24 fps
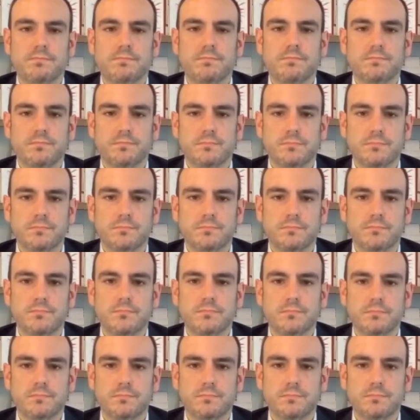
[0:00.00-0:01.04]

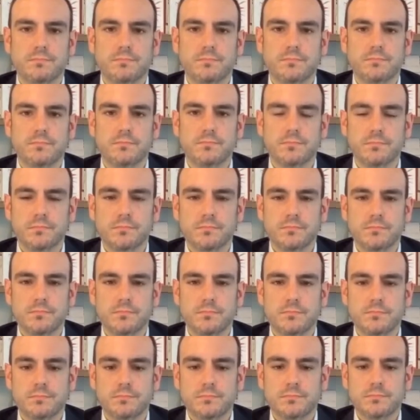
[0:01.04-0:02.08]

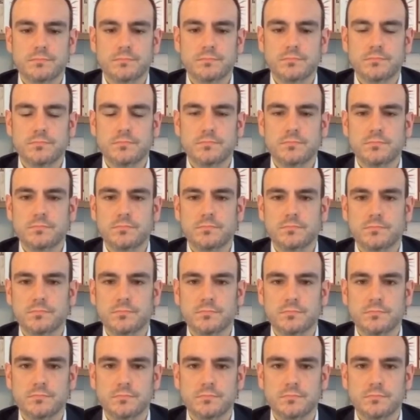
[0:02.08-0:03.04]
The person shown says nothing.